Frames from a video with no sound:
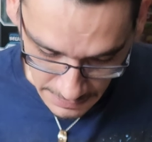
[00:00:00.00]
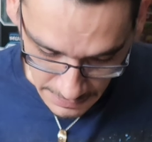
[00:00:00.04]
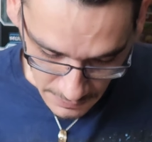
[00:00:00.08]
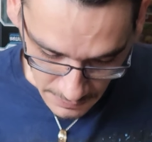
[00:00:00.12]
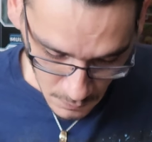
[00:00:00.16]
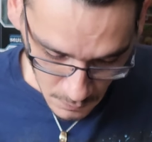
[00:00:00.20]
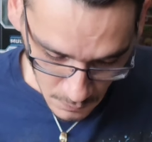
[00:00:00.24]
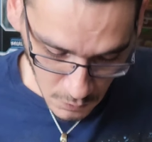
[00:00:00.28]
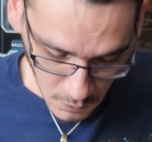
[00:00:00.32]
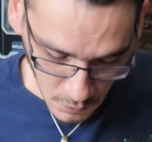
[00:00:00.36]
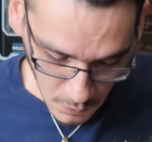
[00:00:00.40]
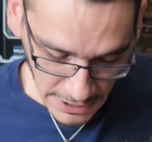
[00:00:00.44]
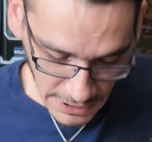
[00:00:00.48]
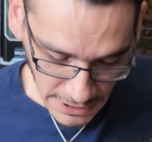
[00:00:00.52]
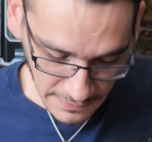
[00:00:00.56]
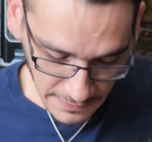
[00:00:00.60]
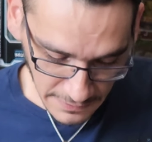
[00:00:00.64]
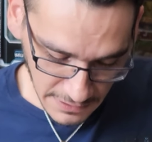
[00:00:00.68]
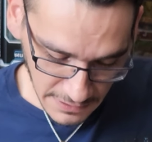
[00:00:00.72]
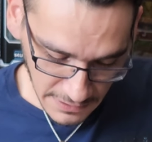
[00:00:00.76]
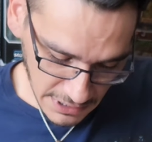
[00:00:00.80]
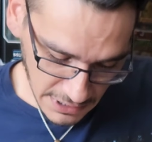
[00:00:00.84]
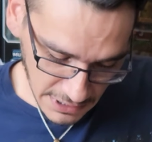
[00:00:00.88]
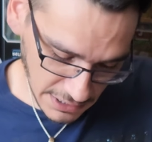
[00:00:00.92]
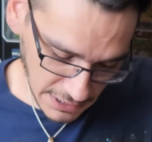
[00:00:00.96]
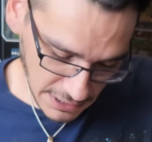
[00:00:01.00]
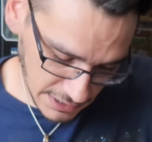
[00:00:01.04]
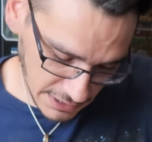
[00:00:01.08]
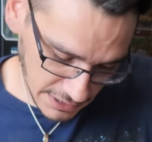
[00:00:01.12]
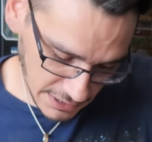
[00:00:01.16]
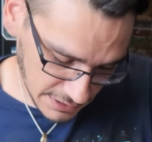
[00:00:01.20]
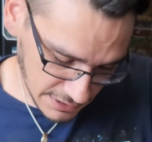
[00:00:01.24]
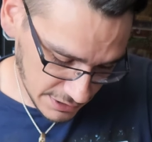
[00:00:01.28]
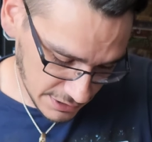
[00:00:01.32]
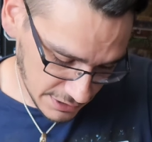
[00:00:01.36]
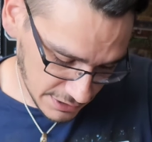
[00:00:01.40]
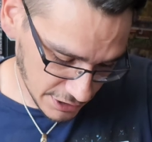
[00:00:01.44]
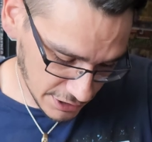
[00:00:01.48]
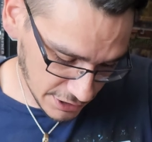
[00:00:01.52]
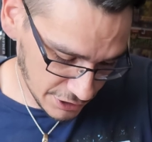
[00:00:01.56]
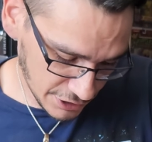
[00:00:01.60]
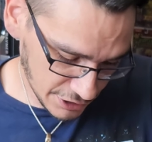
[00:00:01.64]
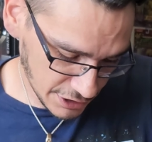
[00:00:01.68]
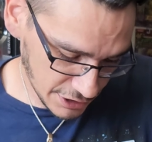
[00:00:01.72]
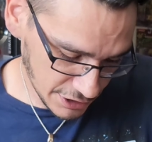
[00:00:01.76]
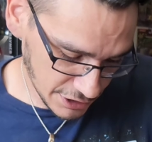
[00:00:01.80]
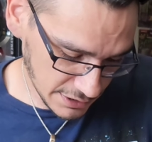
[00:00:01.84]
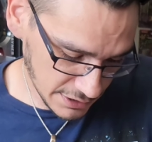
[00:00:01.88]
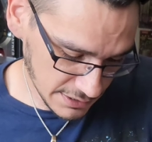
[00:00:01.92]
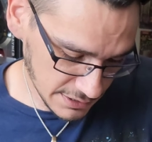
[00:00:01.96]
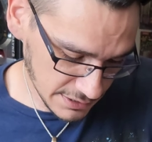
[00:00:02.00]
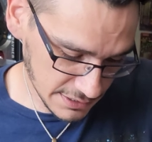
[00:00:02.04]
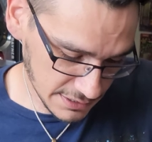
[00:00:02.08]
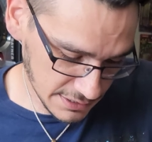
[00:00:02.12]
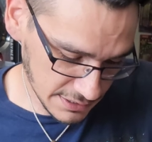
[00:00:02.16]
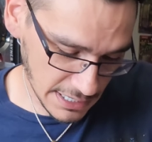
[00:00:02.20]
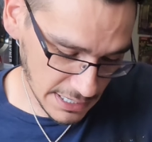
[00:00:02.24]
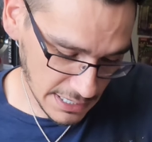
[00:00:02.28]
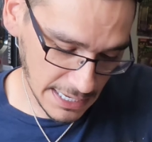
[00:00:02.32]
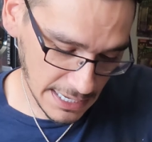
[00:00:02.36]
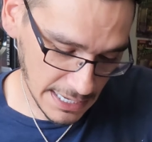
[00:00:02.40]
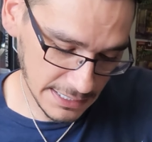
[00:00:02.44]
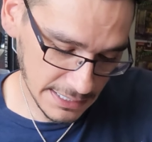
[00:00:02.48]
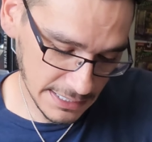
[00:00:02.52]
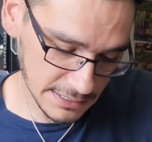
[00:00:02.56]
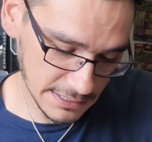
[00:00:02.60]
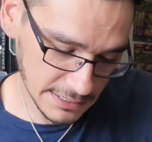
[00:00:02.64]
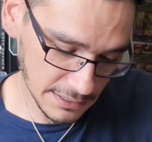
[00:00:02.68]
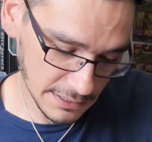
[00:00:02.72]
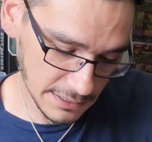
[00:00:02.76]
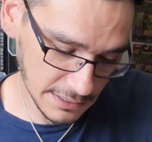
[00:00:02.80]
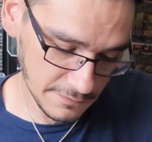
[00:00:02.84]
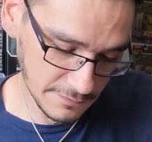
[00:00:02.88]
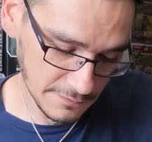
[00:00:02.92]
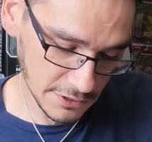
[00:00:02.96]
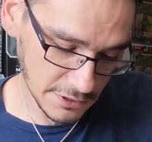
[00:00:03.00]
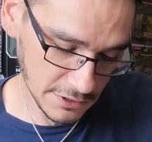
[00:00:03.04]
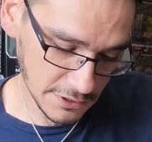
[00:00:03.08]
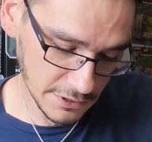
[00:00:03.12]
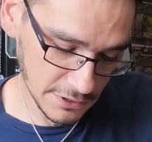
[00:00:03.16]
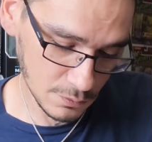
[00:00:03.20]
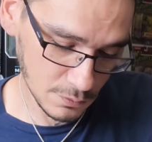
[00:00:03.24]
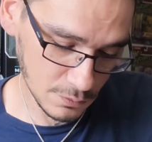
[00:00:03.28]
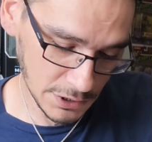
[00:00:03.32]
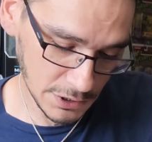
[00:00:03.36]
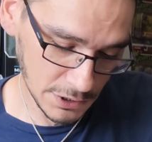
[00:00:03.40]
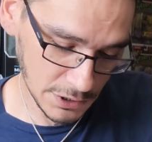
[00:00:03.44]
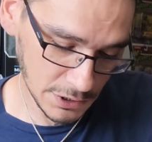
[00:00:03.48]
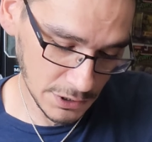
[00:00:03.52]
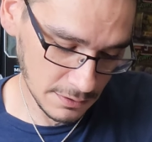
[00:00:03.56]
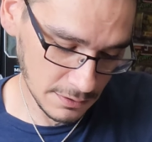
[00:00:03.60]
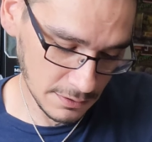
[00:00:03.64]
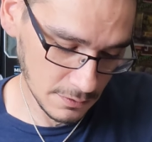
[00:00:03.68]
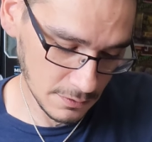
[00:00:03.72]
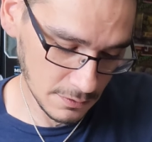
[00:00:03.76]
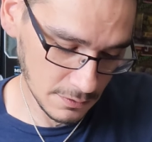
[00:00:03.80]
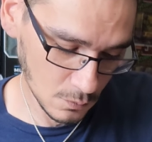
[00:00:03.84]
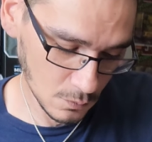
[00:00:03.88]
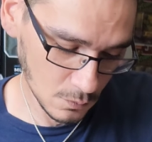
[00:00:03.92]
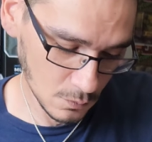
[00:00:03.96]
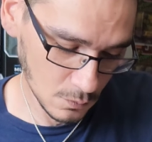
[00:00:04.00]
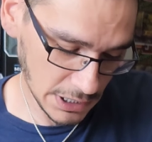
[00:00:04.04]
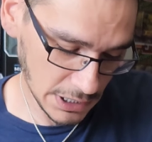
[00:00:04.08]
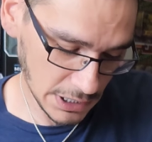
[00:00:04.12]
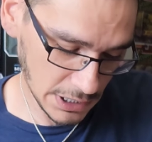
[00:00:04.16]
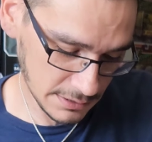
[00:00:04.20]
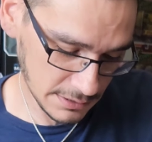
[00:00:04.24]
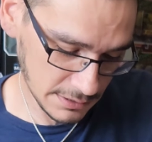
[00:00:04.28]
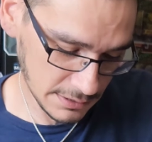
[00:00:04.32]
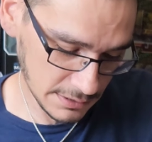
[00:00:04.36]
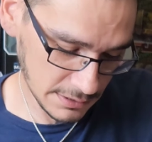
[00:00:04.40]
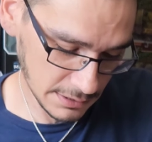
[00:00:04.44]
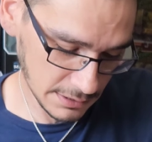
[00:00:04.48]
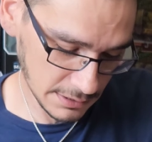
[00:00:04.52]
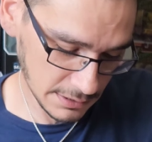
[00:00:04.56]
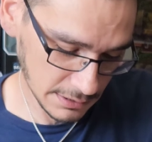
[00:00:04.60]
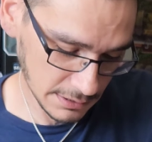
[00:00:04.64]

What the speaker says: what the edition size of this one was.